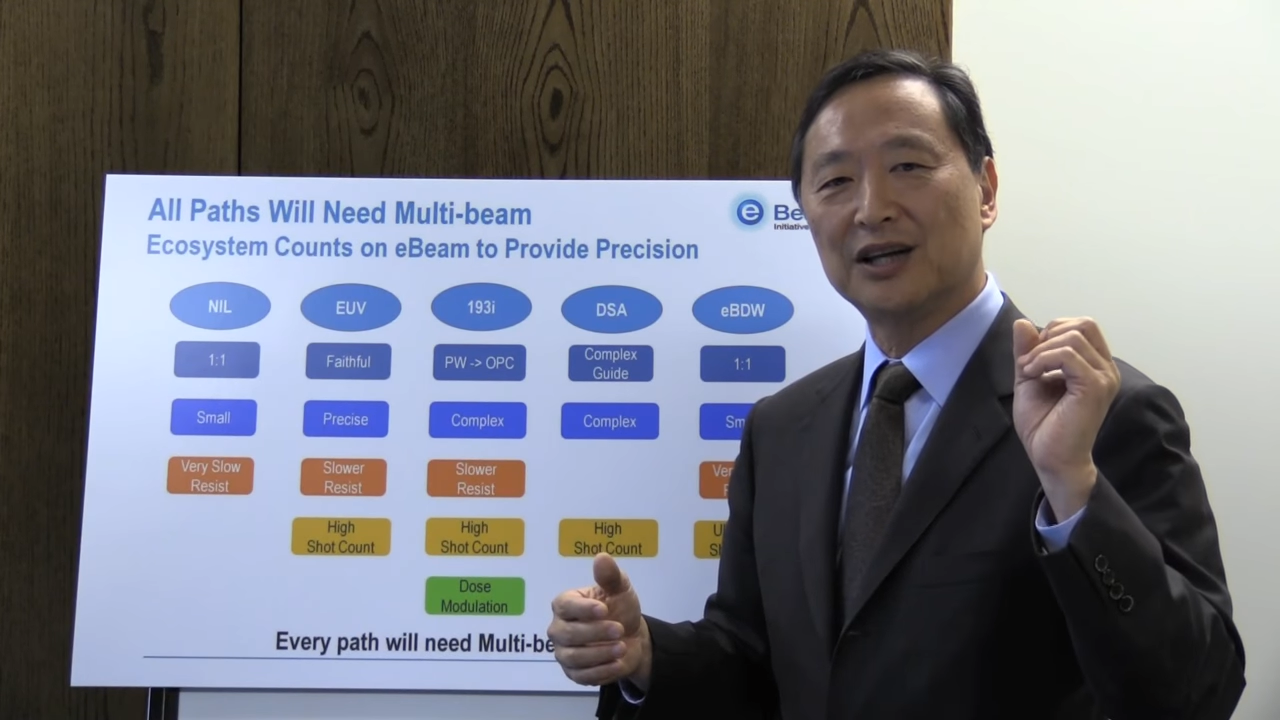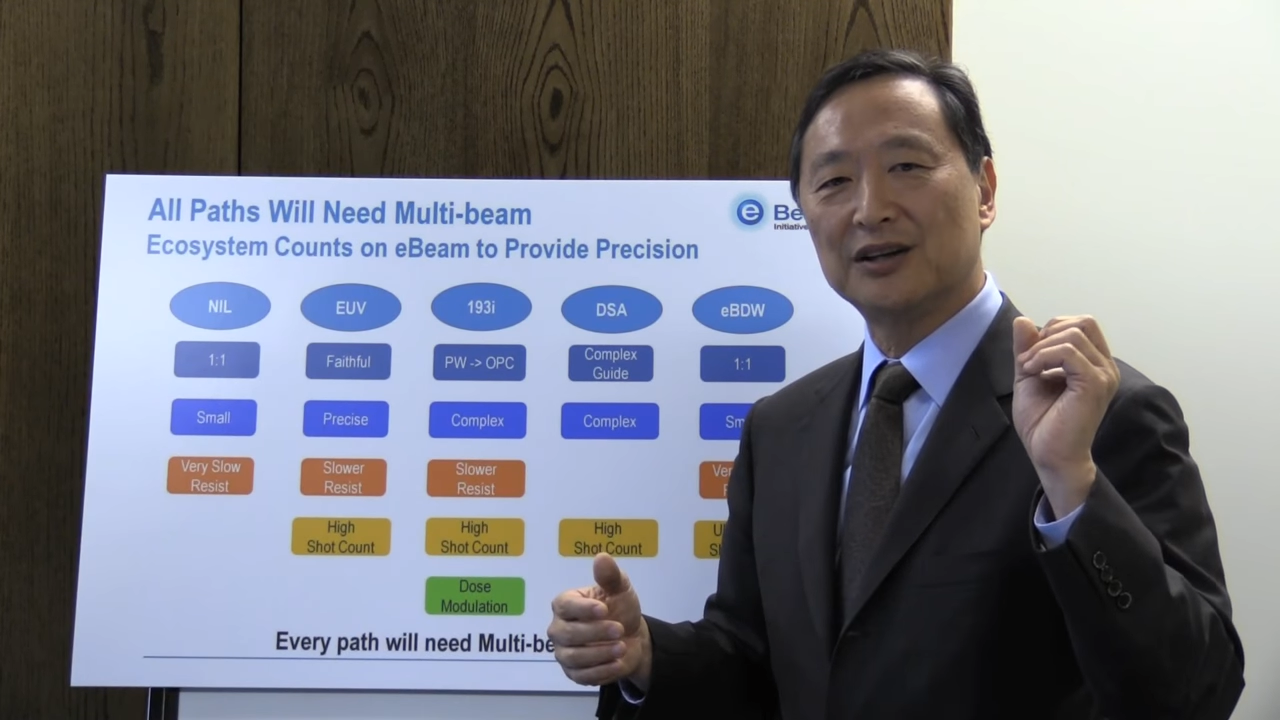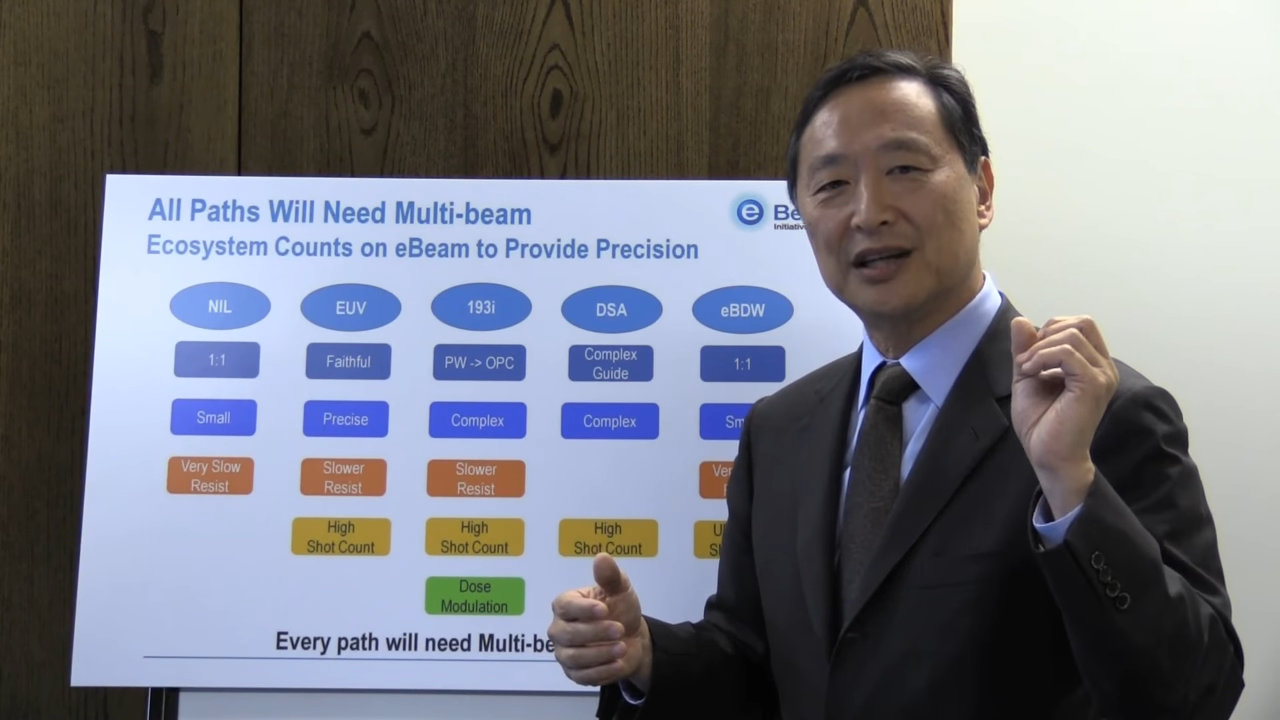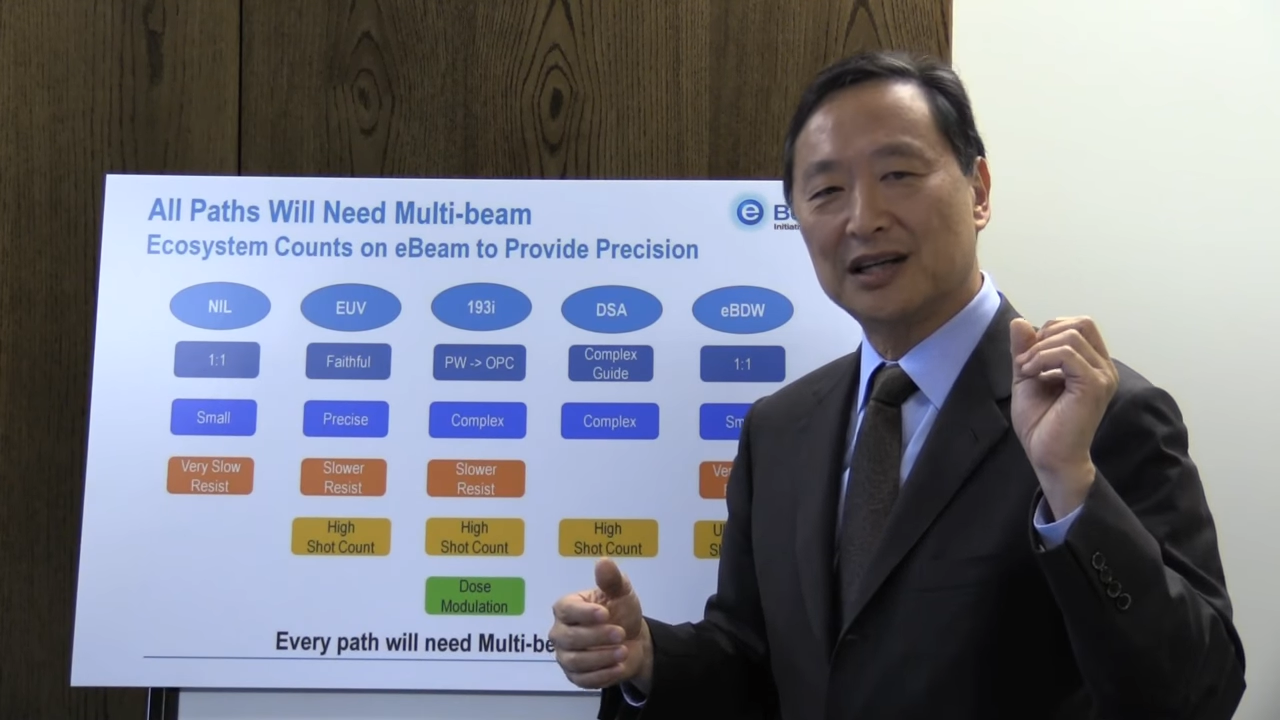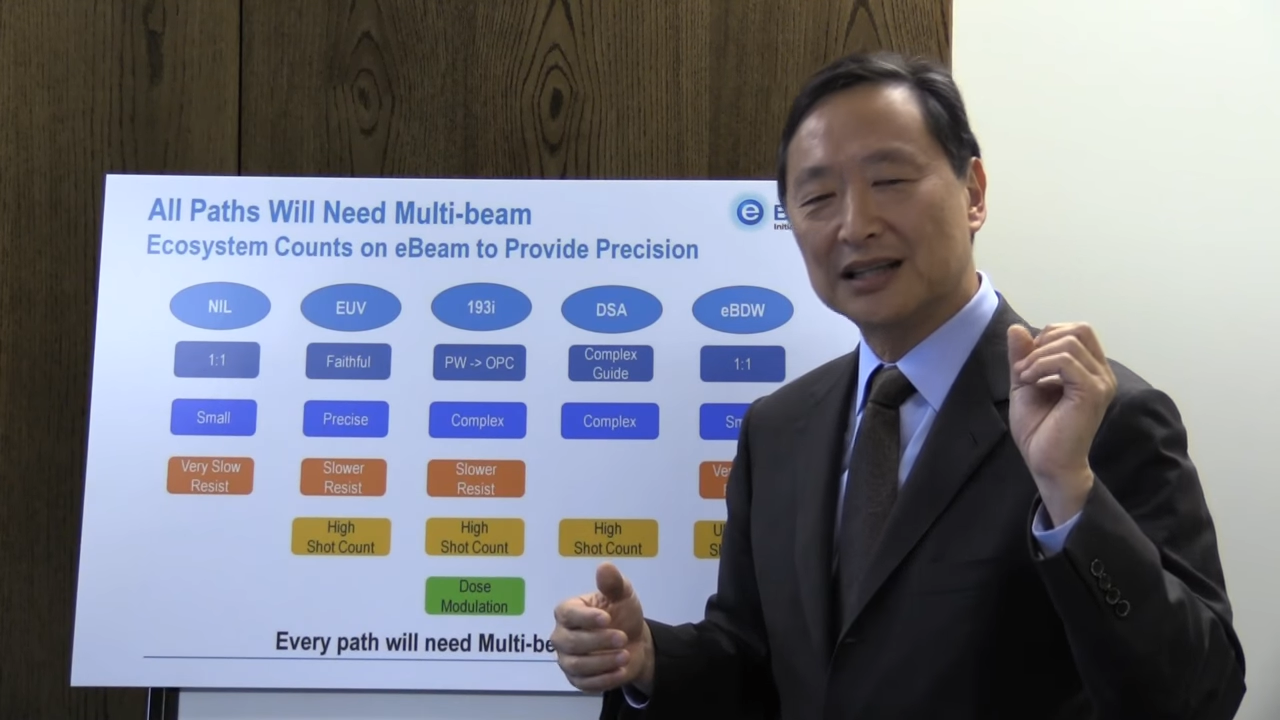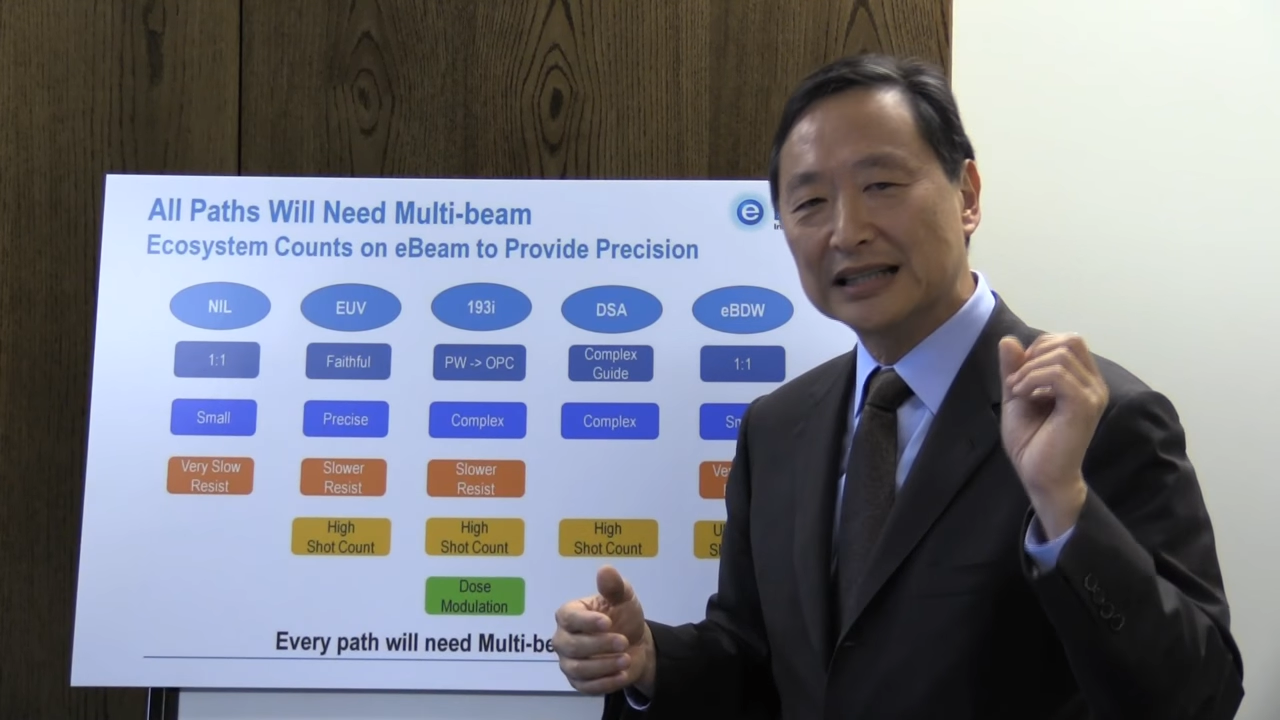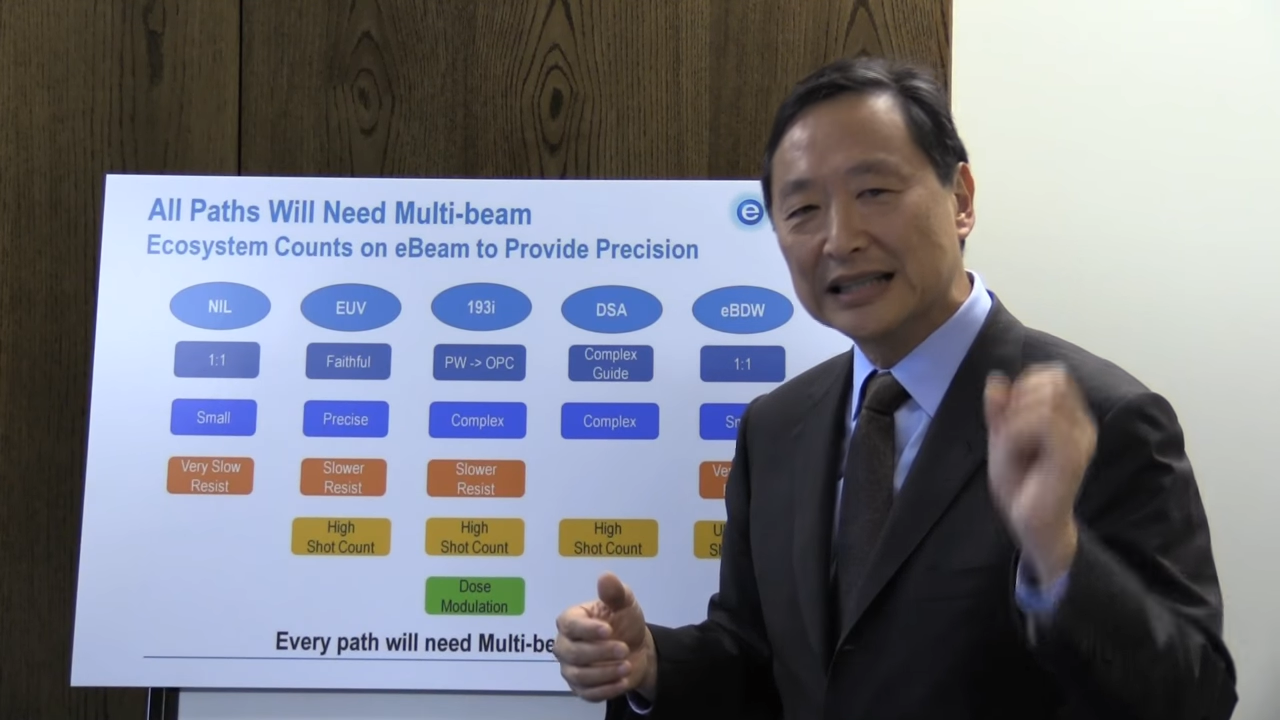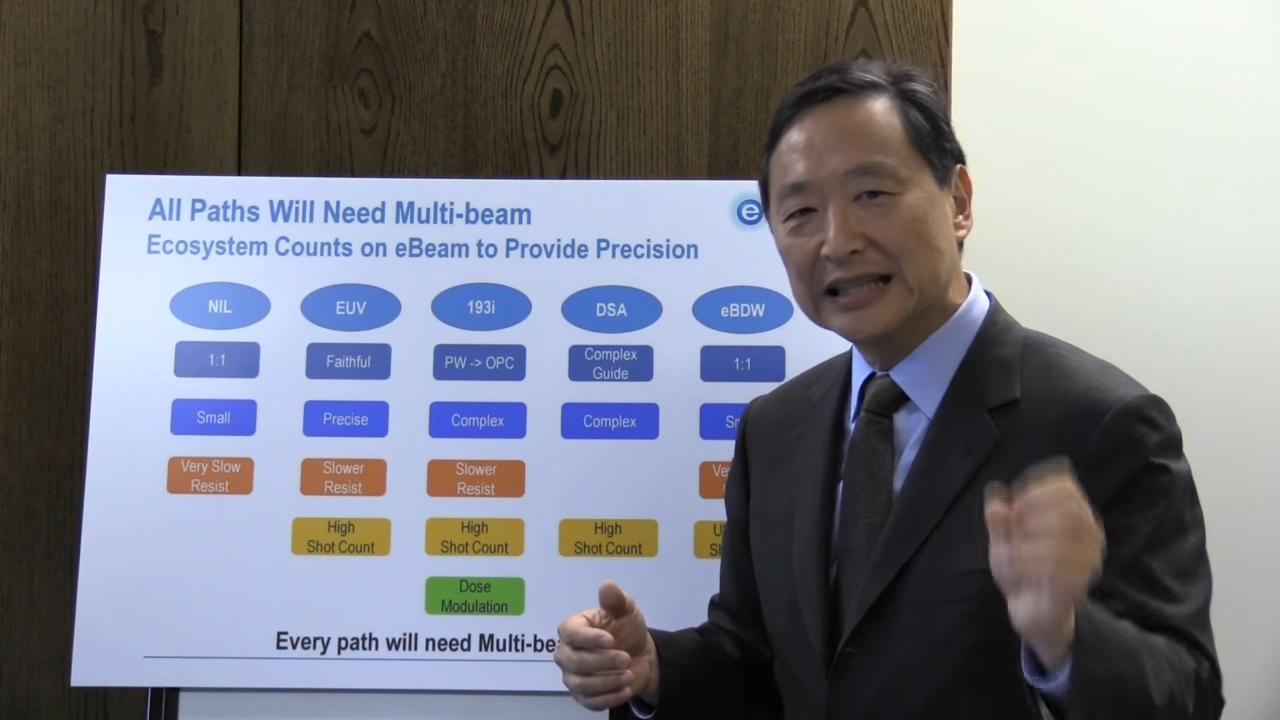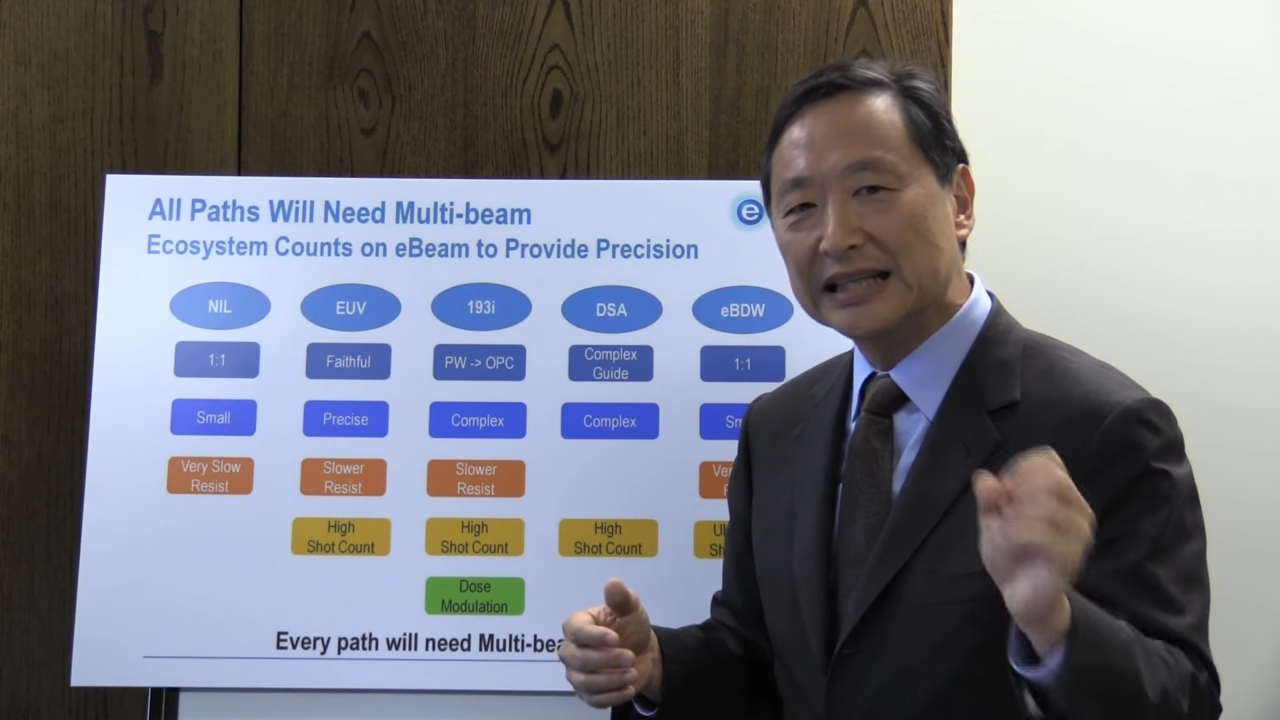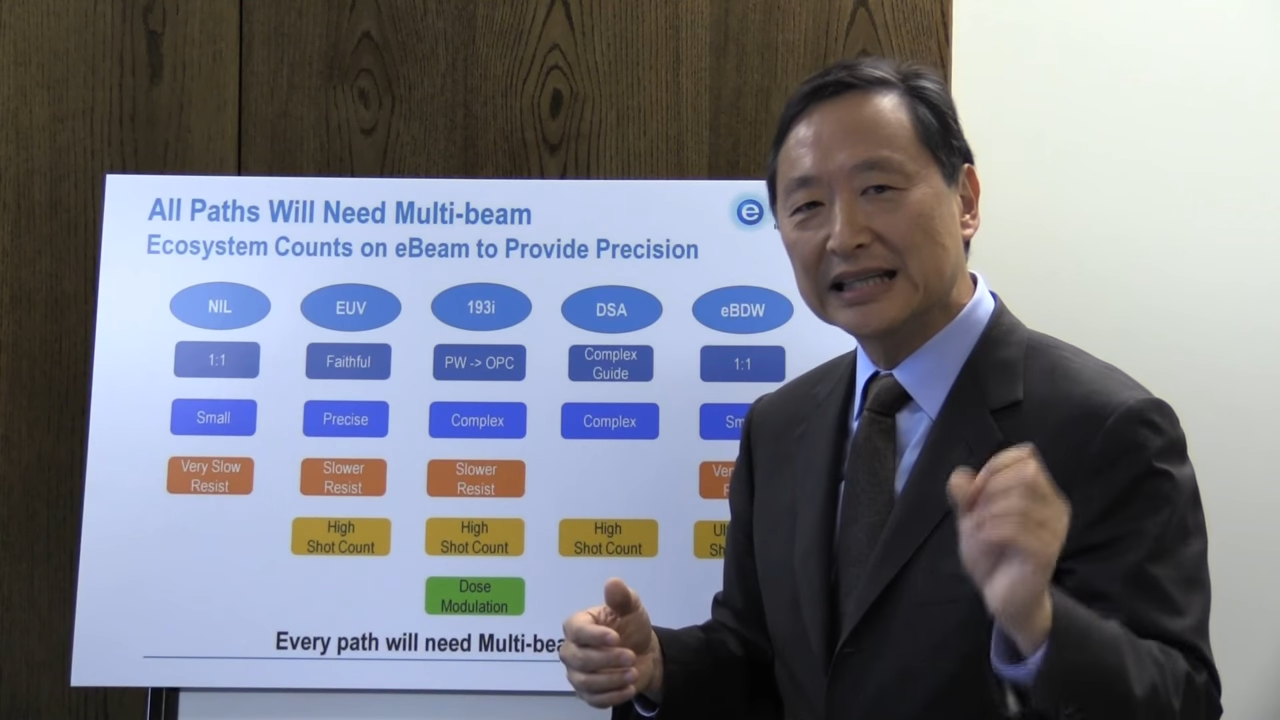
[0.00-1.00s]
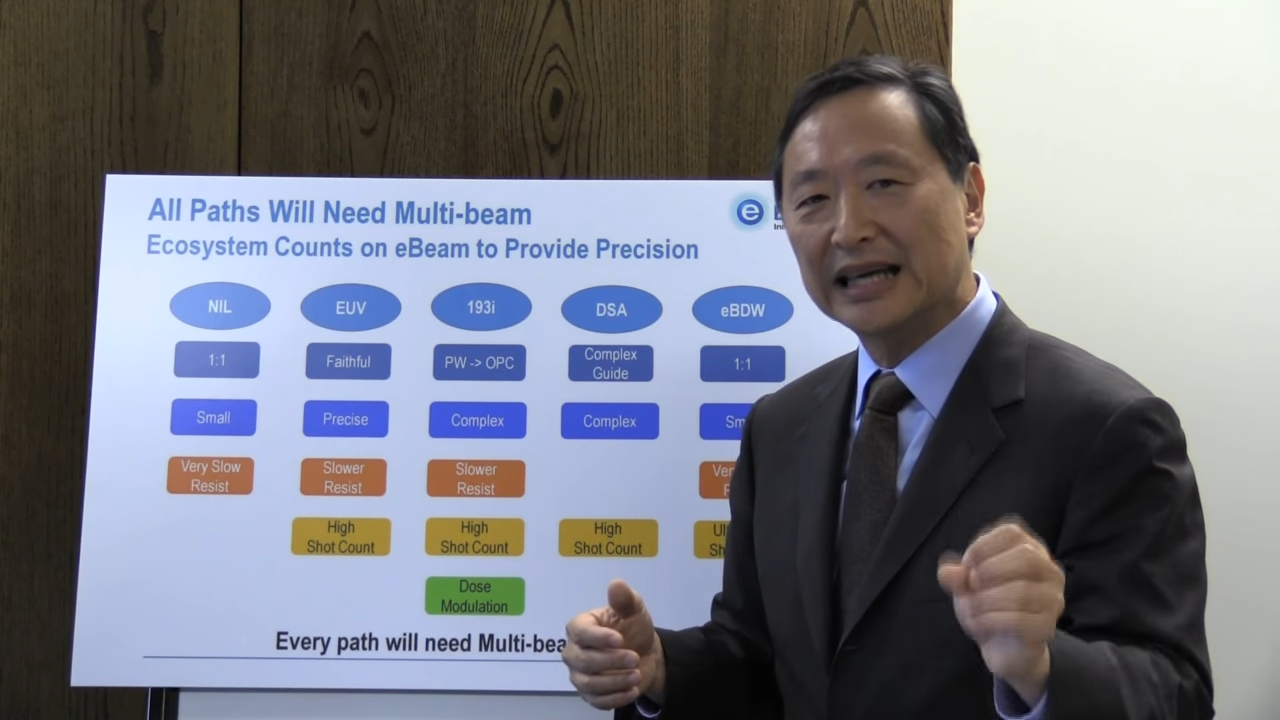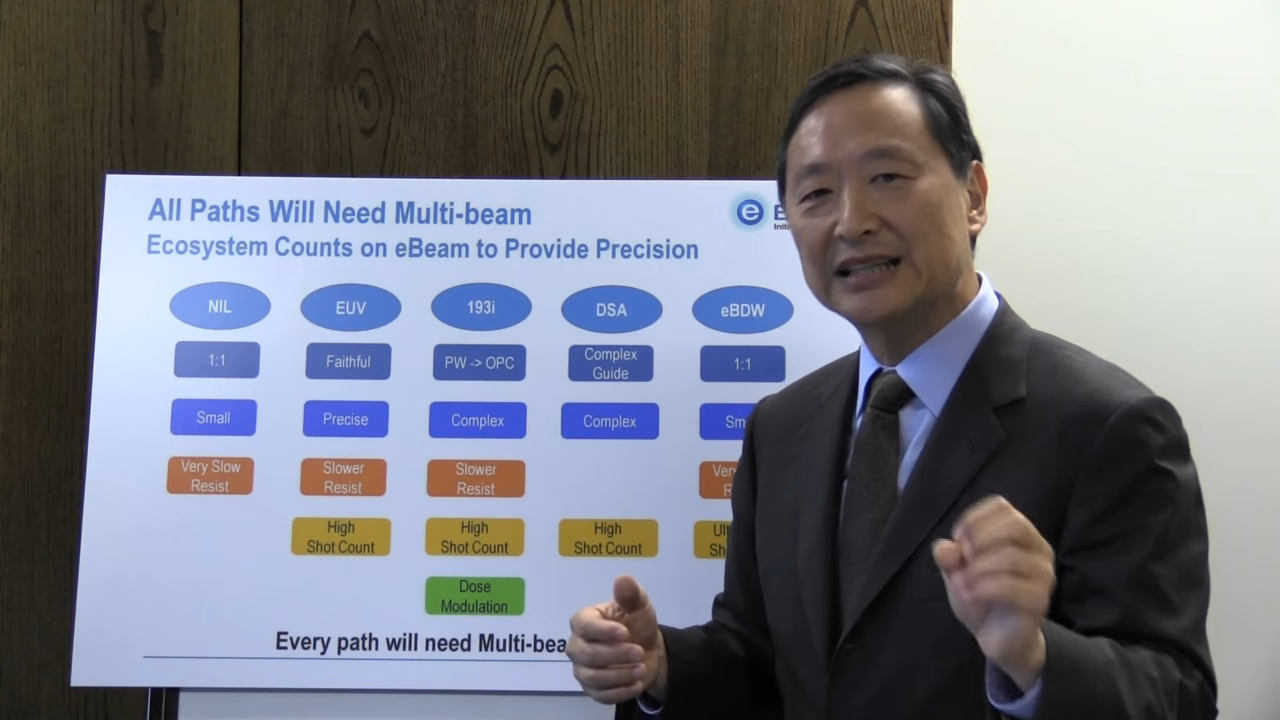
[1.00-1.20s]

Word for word: the leading